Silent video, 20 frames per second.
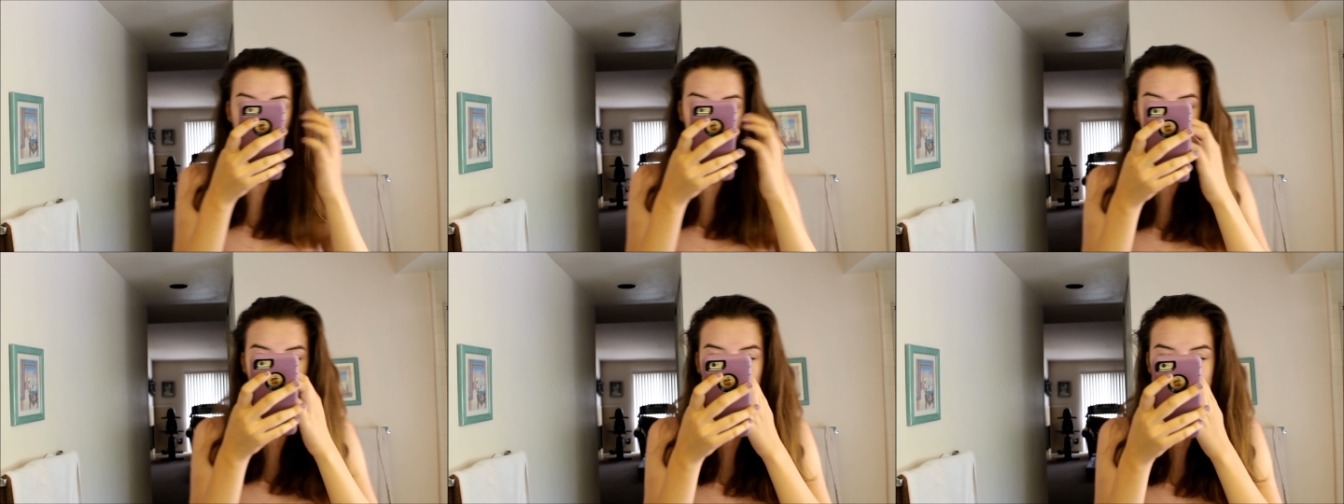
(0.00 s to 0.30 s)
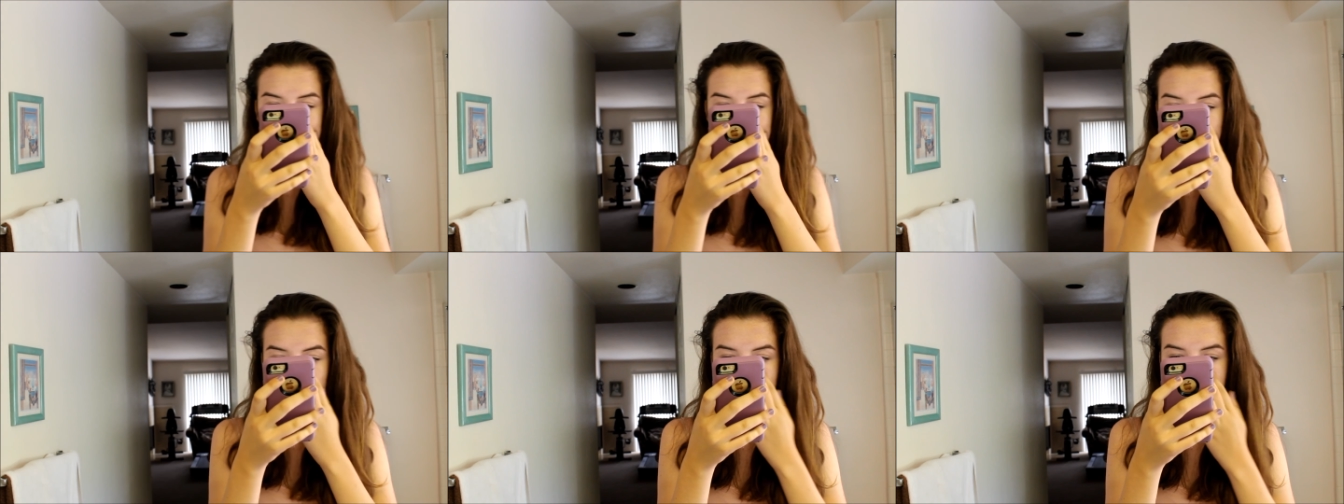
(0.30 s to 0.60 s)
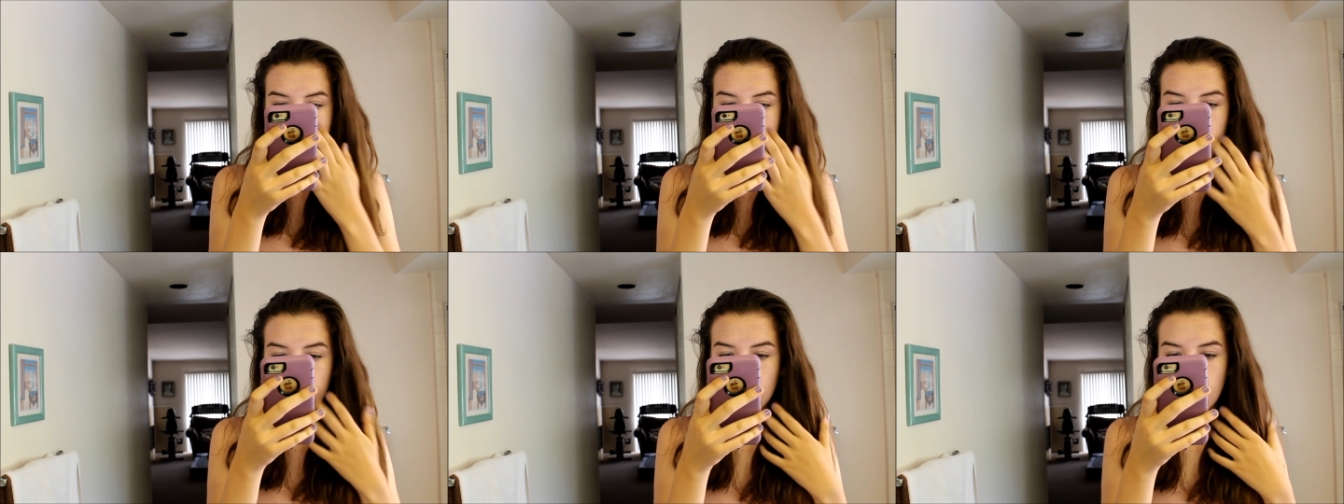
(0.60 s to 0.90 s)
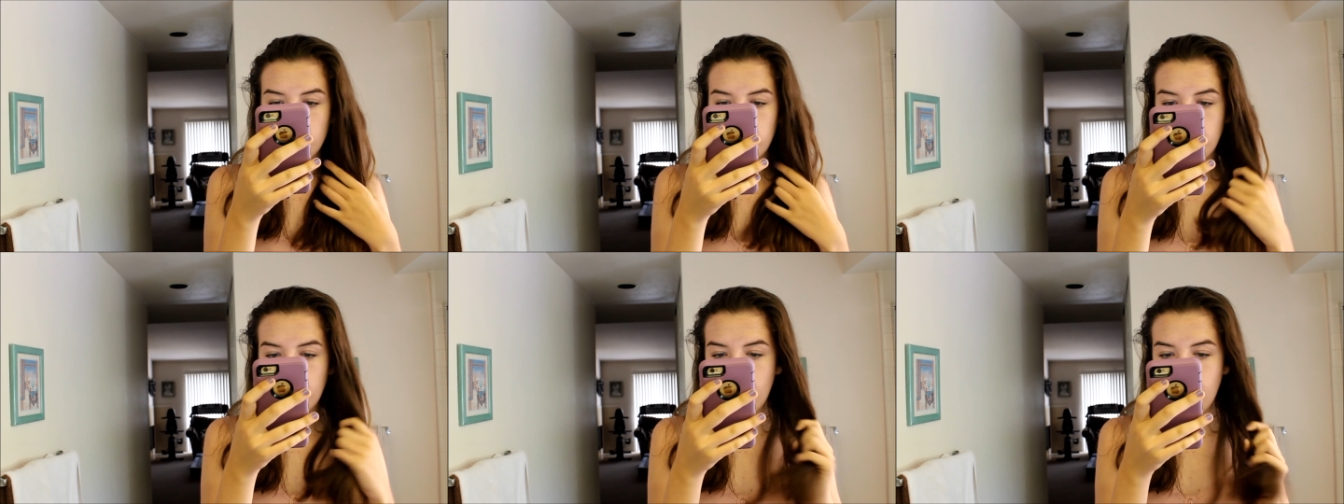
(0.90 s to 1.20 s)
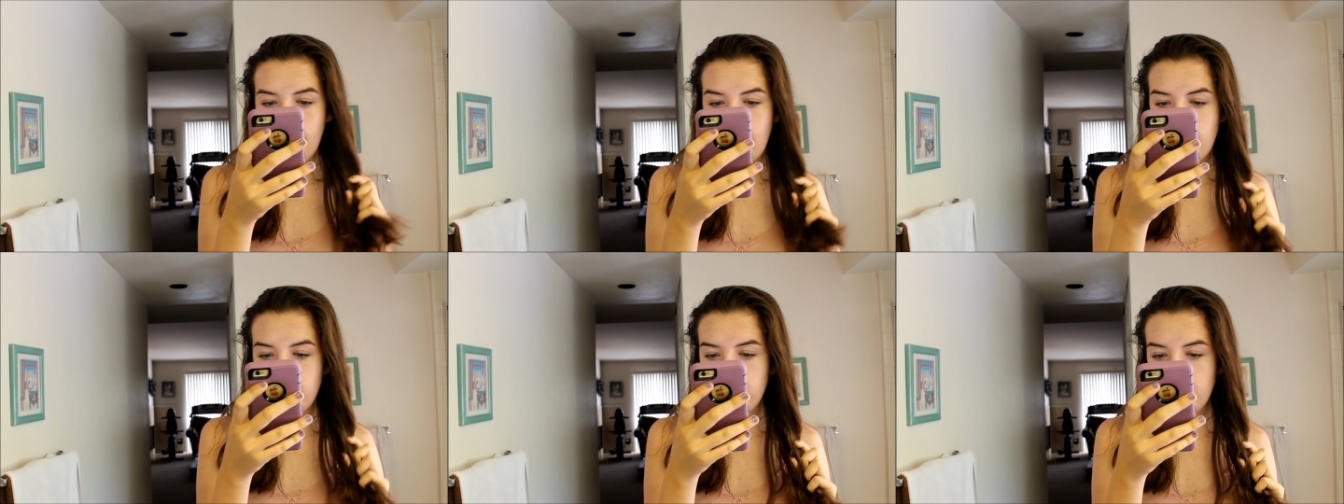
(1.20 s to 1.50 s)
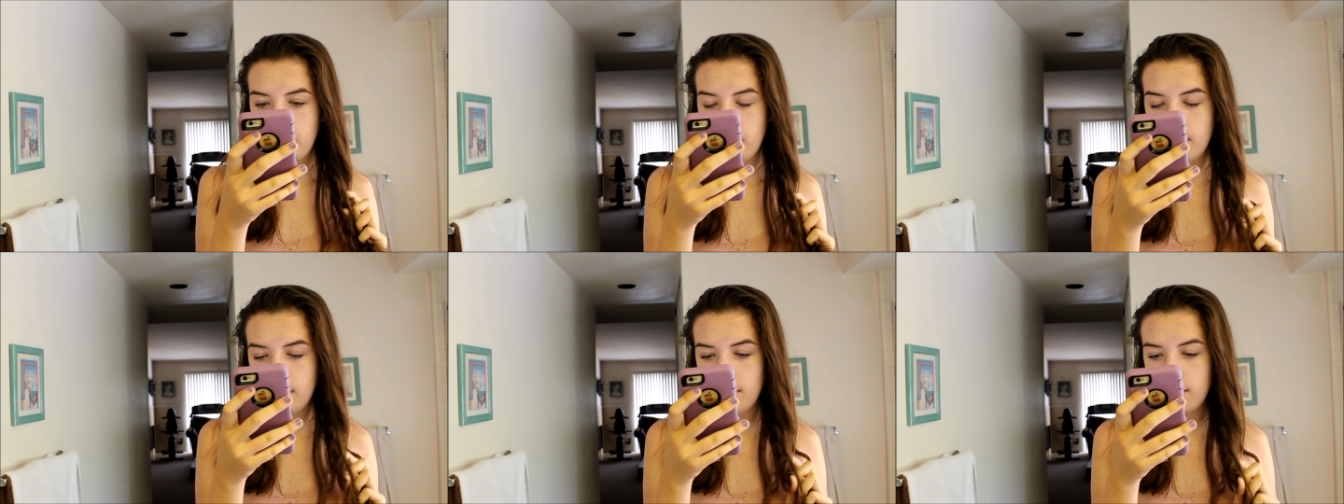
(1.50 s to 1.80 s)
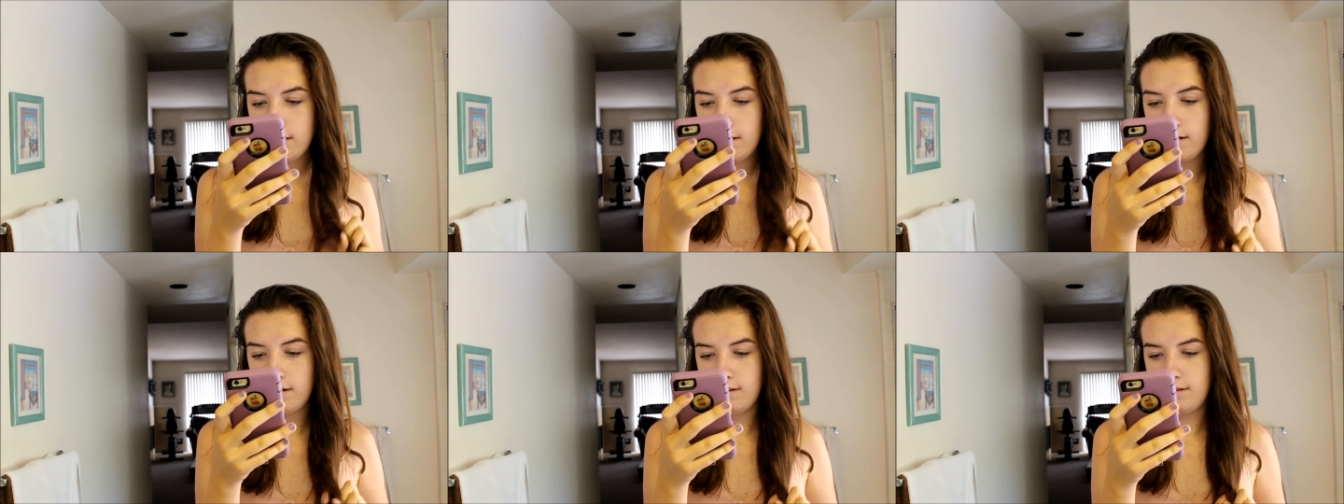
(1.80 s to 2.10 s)
We are not splitting up, up,
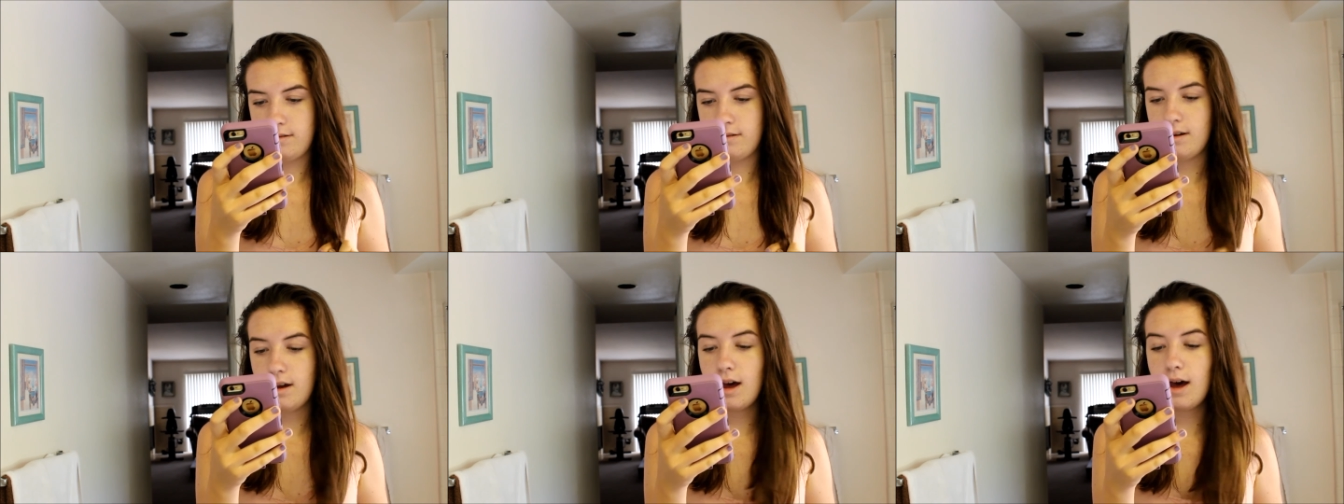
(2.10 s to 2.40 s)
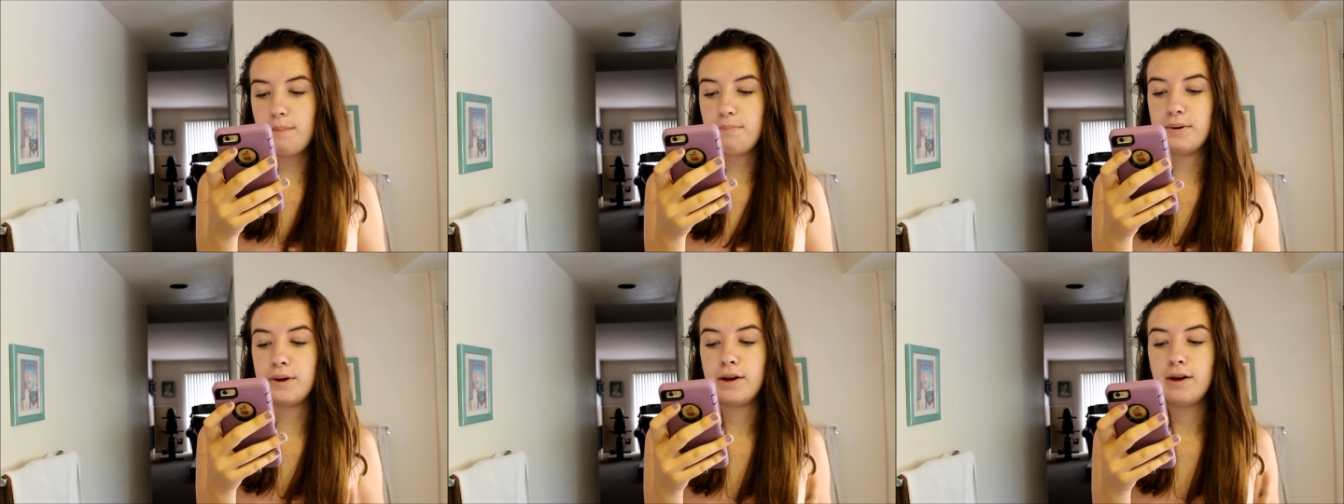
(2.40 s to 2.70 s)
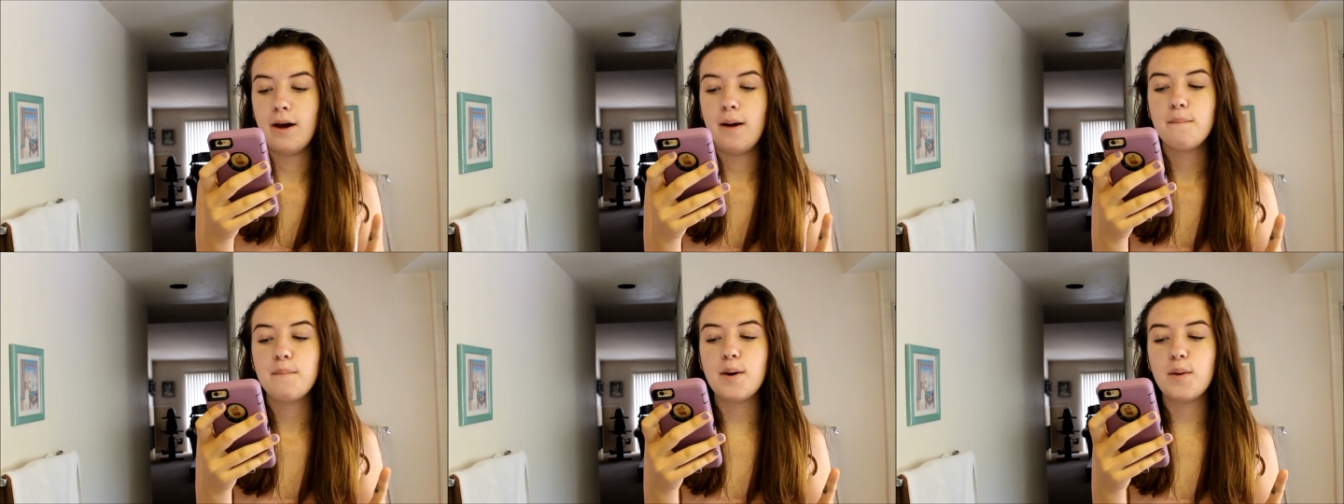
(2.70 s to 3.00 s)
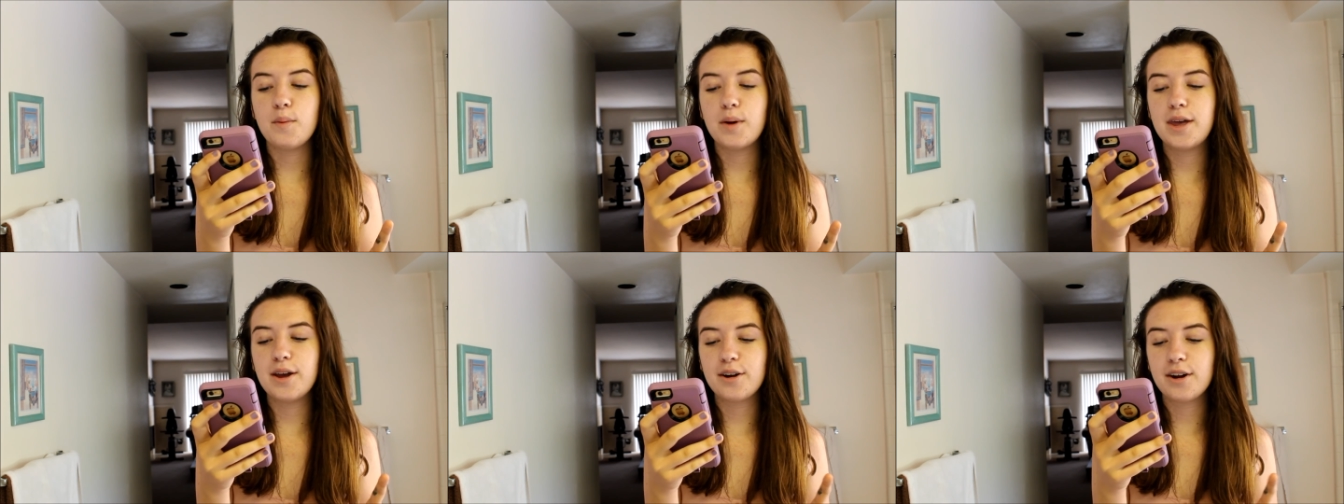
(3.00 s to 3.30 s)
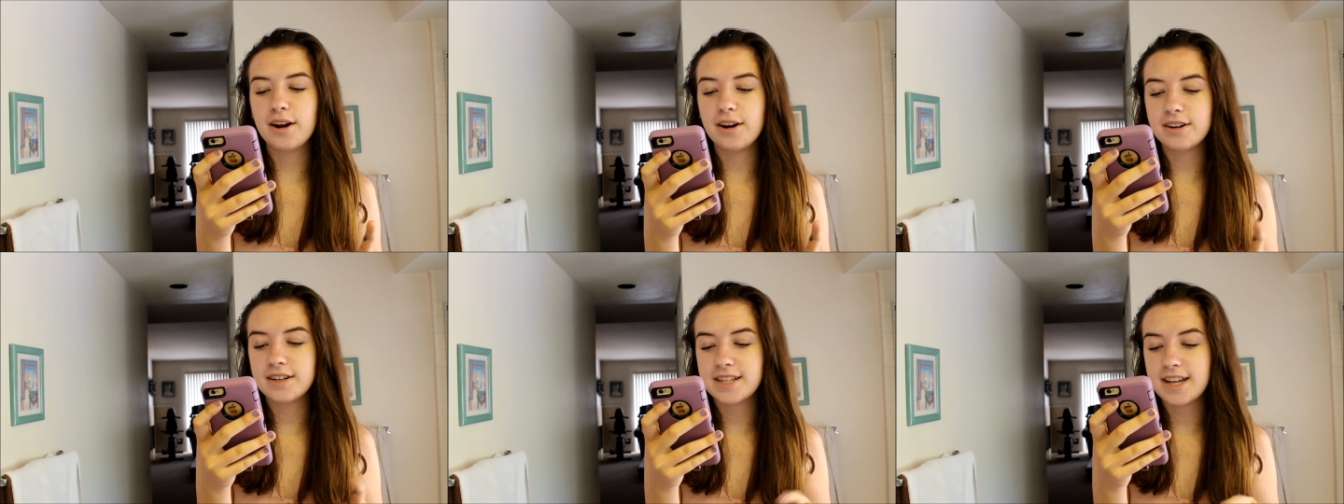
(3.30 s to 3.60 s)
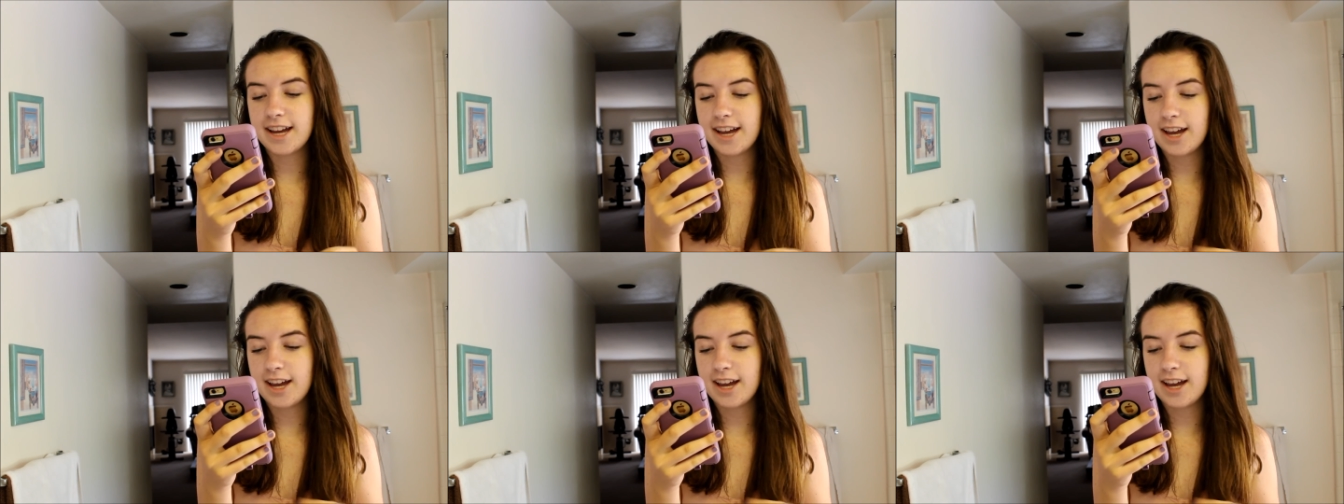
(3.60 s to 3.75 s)
up, but we are